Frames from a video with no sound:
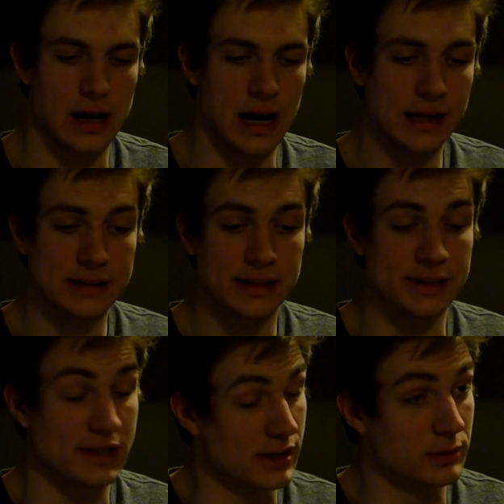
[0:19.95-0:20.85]
I did a
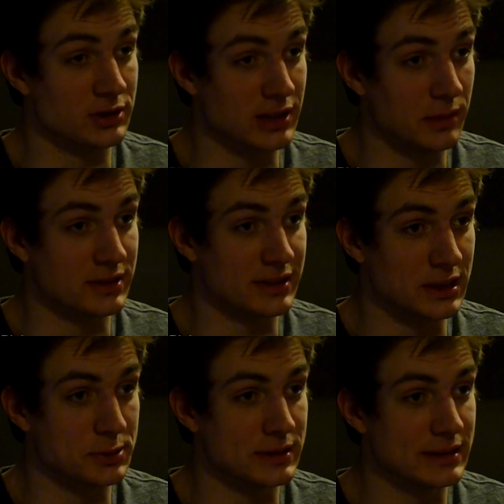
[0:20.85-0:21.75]
terrible job of
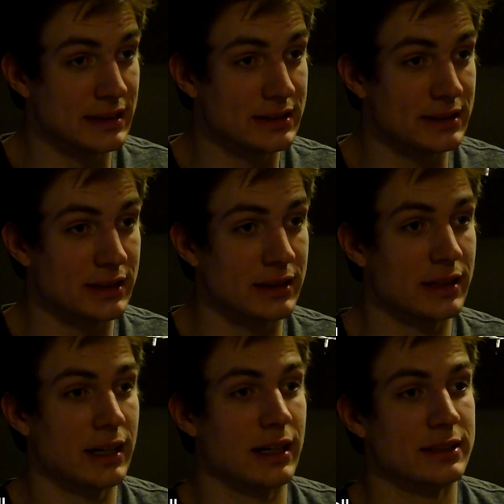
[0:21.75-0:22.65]
scheduling last year,
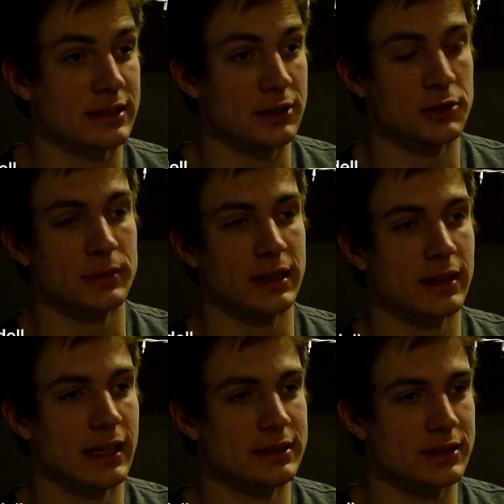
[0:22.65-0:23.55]
and I scheduled my
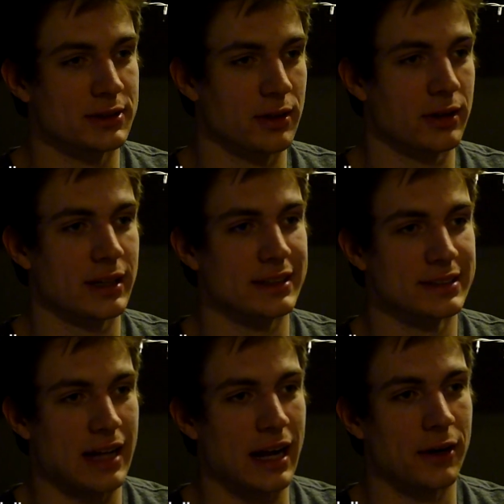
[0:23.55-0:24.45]
classes so I kind of
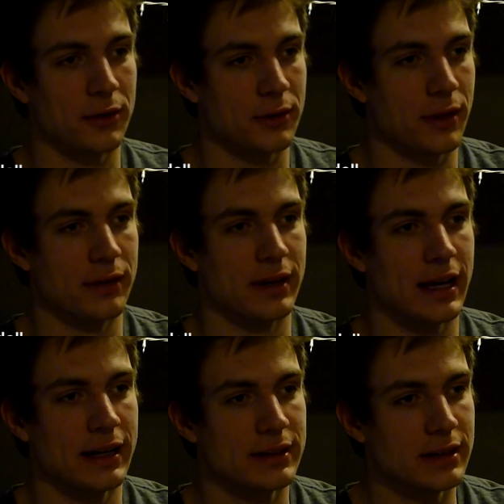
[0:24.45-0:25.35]
staggered throughout the day